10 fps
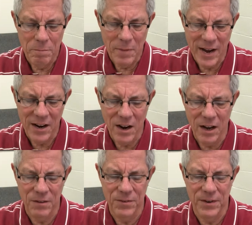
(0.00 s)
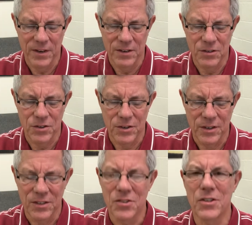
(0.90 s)
my confidence
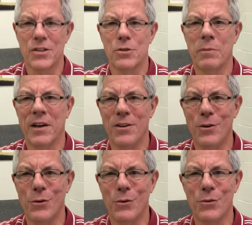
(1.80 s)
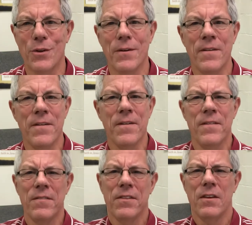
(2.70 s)
since my youth.
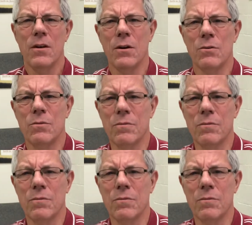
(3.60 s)
You know,